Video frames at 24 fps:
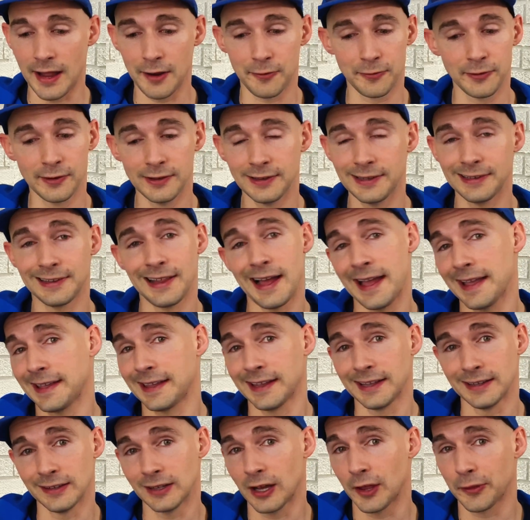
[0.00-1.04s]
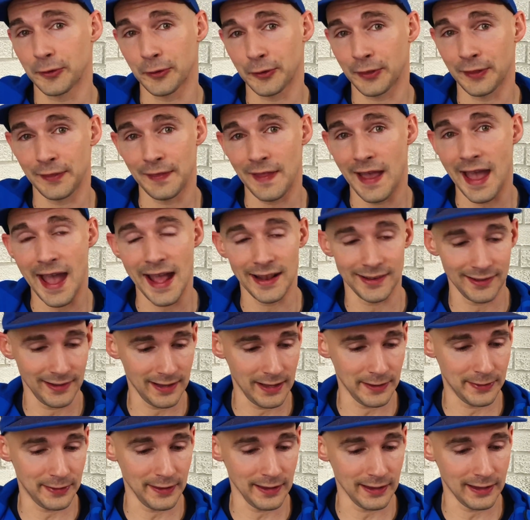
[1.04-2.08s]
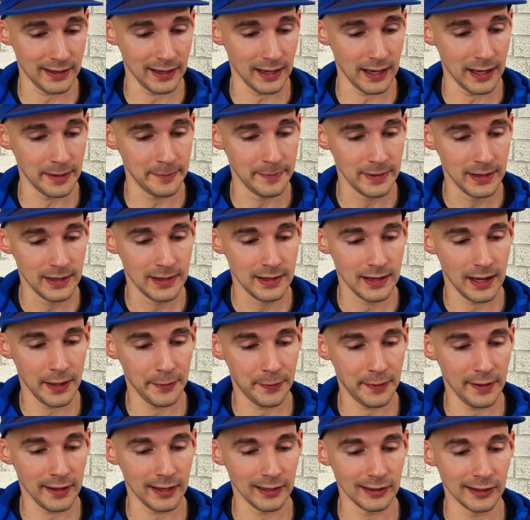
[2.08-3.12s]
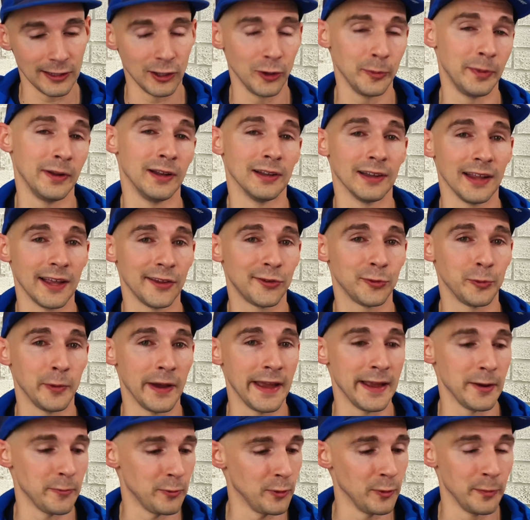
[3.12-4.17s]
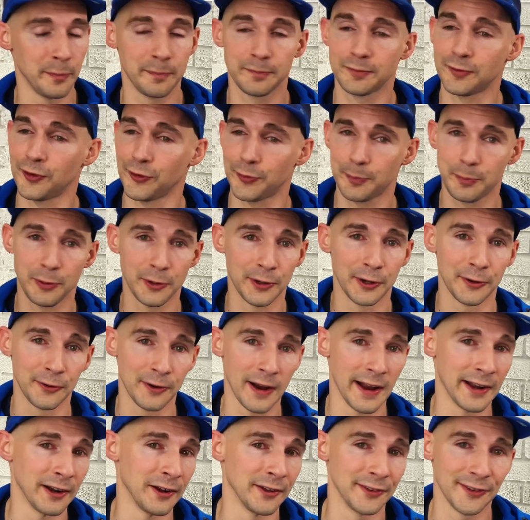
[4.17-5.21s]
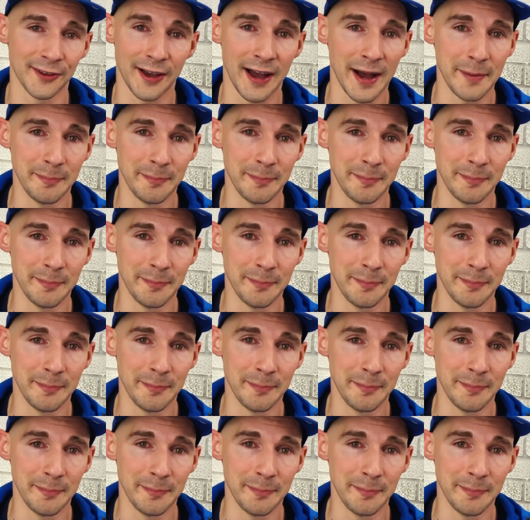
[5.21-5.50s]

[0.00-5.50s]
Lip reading: really like it. Other than that, I think a little bit less weight will just put it right on top.